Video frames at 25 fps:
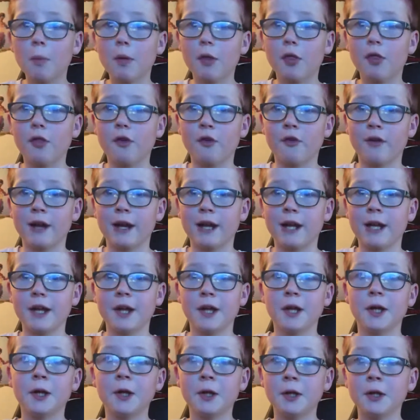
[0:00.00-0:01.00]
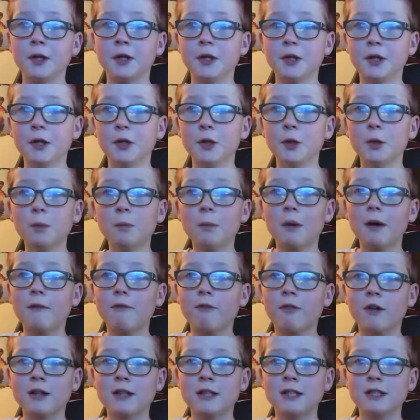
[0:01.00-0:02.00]
3. You might
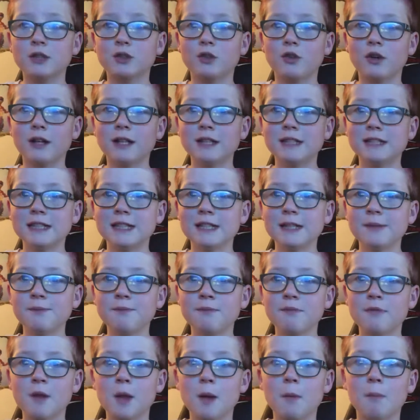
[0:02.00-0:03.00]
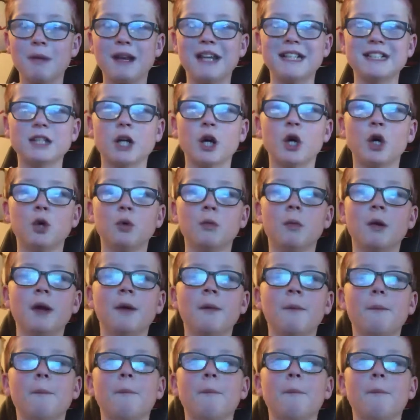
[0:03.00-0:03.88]
find this crazy, but it's Omen.